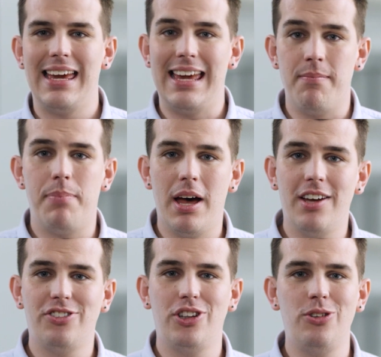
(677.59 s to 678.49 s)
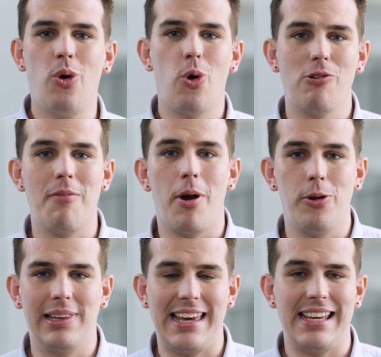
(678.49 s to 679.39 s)
in person or
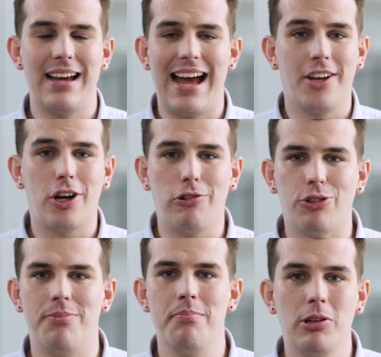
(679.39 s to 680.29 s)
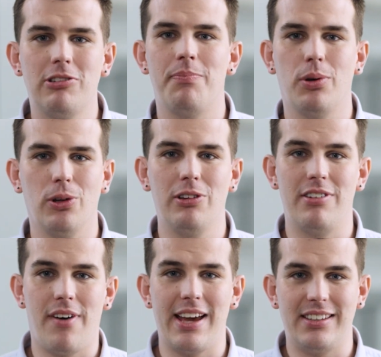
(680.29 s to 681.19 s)
remotely and across multiple
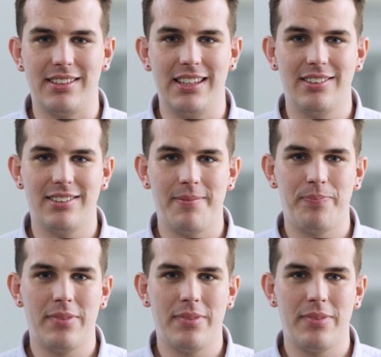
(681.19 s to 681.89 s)
devices.